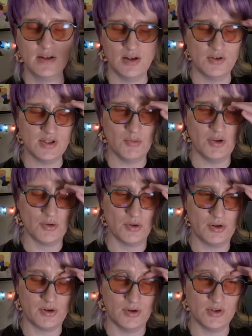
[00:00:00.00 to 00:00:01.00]
It was some of the
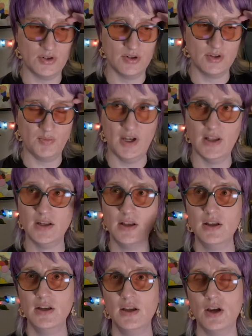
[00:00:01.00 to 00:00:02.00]
roller coasters, but
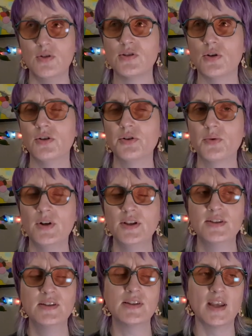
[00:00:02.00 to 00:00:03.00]
it was older
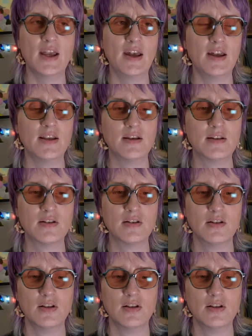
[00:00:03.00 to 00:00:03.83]
ones and